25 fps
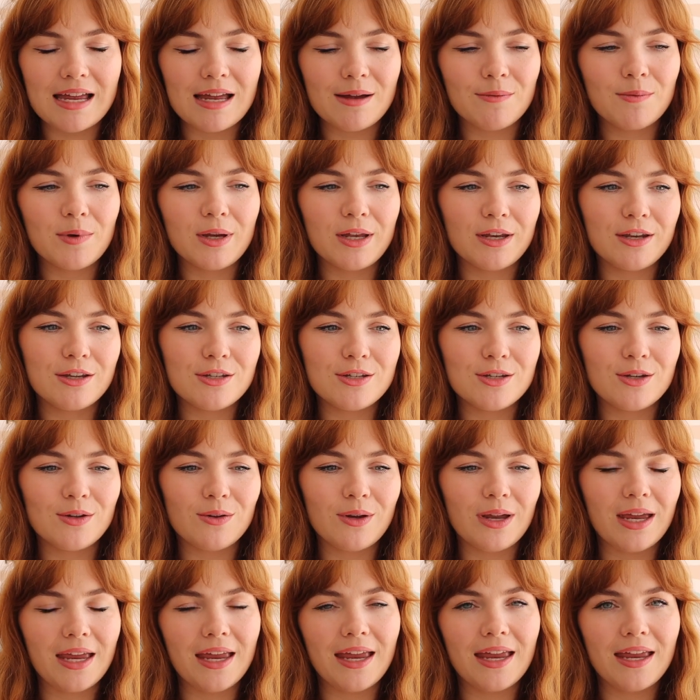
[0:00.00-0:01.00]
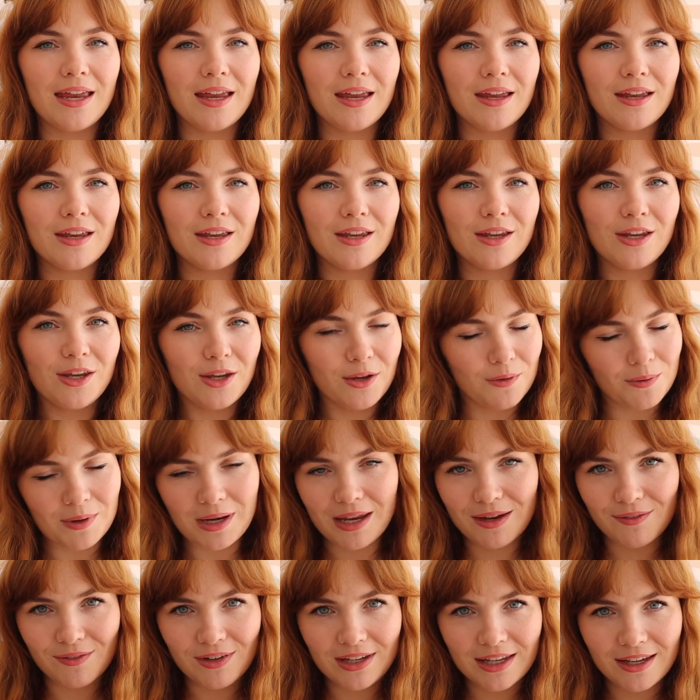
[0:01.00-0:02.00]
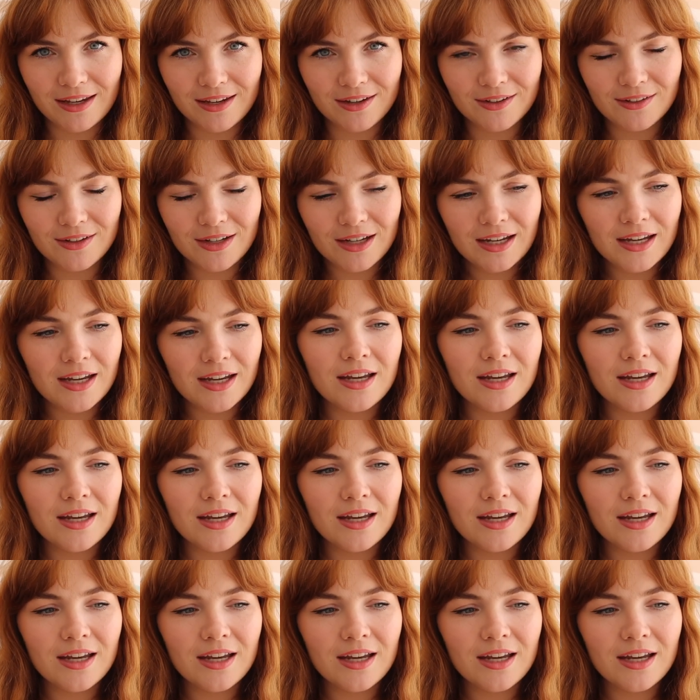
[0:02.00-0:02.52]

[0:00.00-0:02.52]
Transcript: and we're going to do a Q&A video.